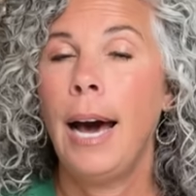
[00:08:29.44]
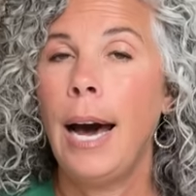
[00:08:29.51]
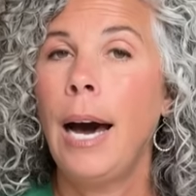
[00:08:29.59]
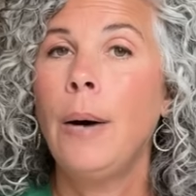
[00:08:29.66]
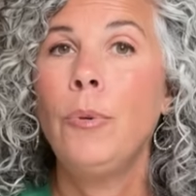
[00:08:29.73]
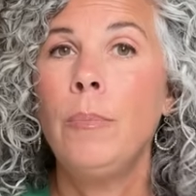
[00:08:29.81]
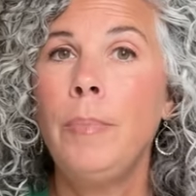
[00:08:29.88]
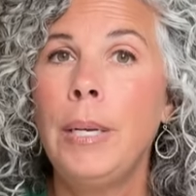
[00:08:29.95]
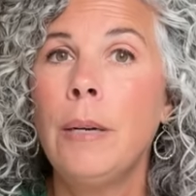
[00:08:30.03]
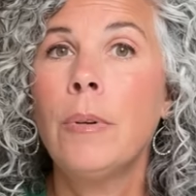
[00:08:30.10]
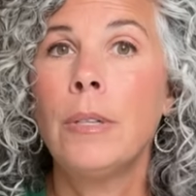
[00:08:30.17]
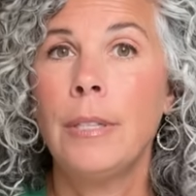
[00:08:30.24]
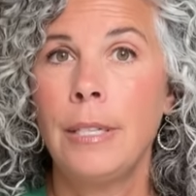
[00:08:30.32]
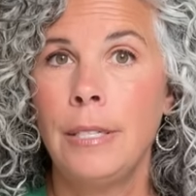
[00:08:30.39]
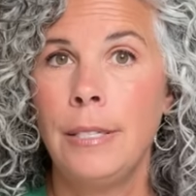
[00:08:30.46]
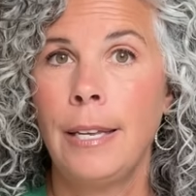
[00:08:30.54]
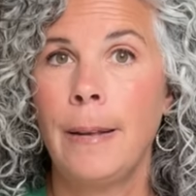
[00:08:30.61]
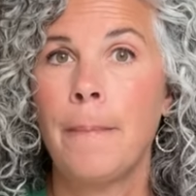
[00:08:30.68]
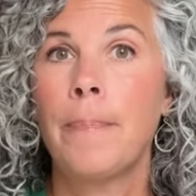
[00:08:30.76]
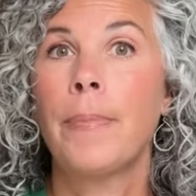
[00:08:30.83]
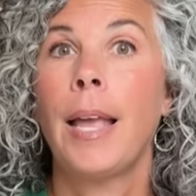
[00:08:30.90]
I will be
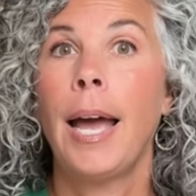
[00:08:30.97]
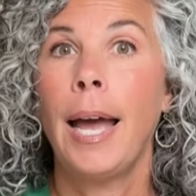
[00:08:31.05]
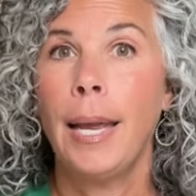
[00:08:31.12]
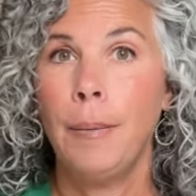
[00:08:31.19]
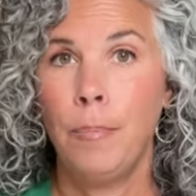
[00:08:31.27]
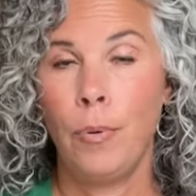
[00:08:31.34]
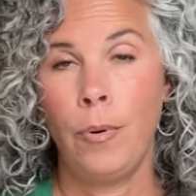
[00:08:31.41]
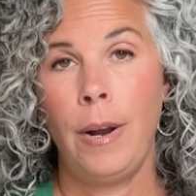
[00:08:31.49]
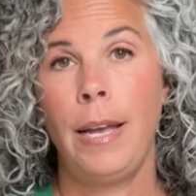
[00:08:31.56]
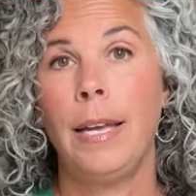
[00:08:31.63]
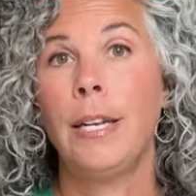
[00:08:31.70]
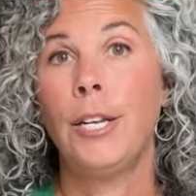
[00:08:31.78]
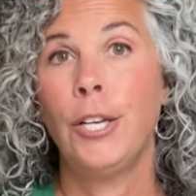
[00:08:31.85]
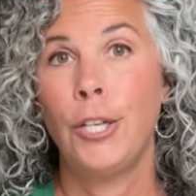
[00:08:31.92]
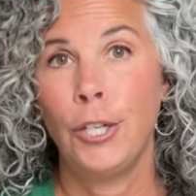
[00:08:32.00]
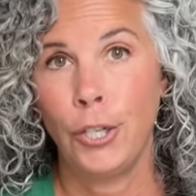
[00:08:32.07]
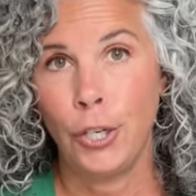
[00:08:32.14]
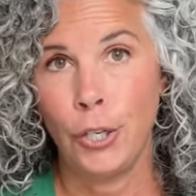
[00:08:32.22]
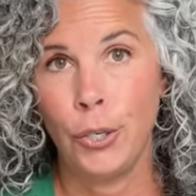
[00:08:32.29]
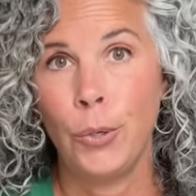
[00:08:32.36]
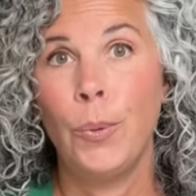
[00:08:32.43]
releasing a brand
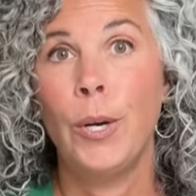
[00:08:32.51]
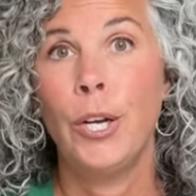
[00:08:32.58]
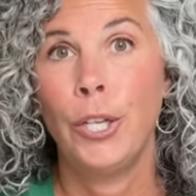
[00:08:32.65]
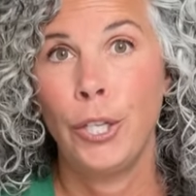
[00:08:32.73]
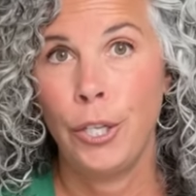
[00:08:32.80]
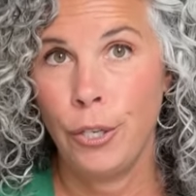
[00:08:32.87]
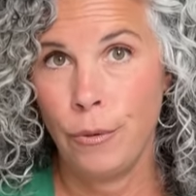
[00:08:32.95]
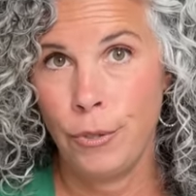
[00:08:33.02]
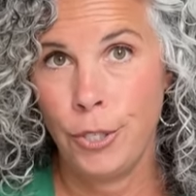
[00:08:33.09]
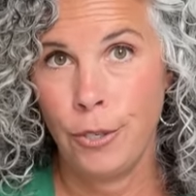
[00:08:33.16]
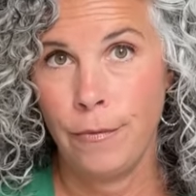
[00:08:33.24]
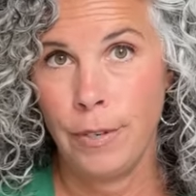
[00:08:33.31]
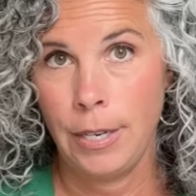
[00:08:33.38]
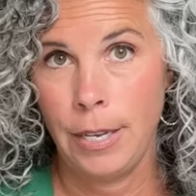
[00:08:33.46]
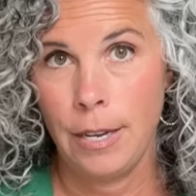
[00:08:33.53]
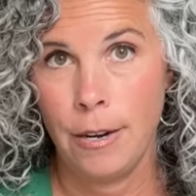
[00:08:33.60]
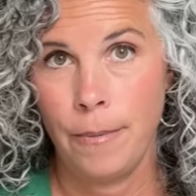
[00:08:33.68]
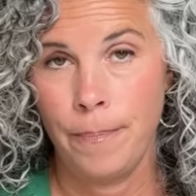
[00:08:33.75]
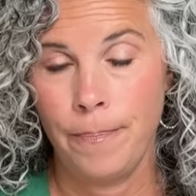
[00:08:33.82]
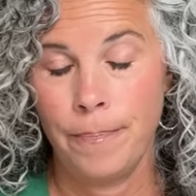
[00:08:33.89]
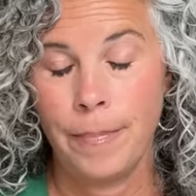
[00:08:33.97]
new YouTube
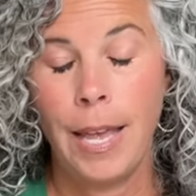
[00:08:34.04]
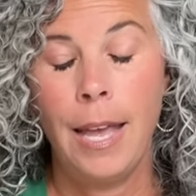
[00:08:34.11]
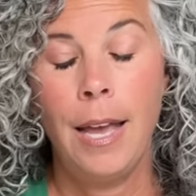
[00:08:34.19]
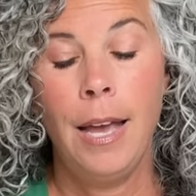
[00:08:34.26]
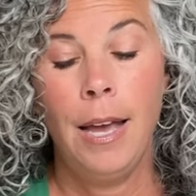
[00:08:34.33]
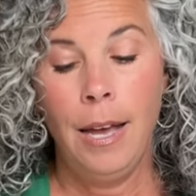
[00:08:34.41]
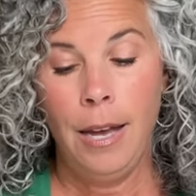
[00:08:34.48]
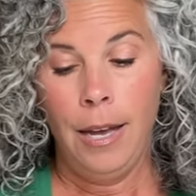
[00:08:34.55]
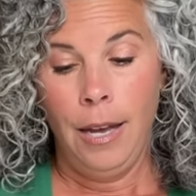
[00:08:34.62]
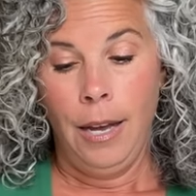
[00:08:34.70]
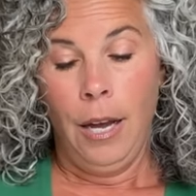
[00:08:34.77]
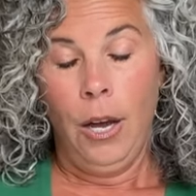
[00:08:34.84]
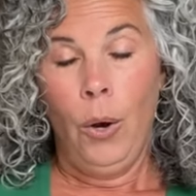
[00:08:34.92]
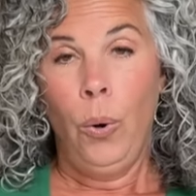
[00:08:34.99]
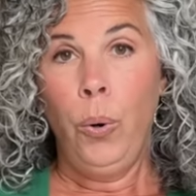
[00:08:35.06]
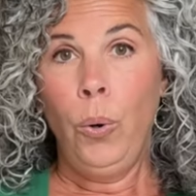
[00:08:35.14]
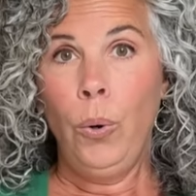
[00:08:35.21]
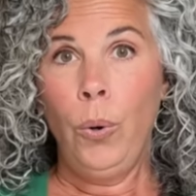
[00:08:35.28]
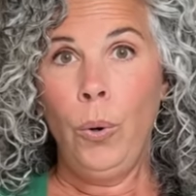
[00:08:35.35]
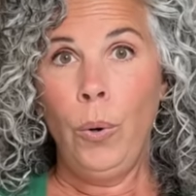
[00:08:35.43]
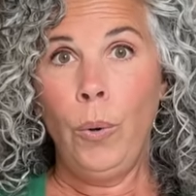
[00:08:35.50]
video.
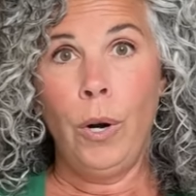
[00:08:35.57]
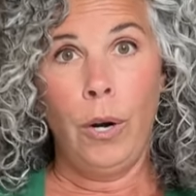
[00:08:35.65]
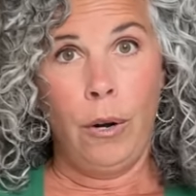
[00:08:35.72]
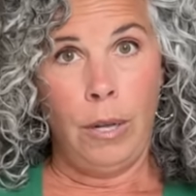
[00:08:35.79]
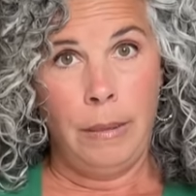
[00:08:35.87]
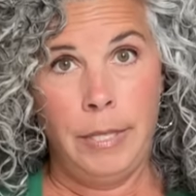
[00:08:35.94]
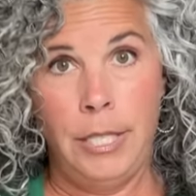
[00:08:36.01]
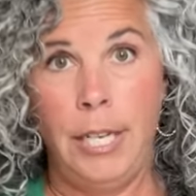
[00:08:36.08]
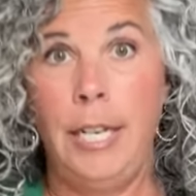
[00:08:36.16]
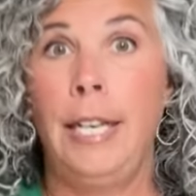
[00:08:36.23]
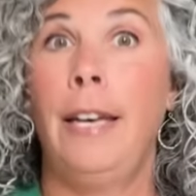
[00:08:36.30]
Whoo, girl, let me tell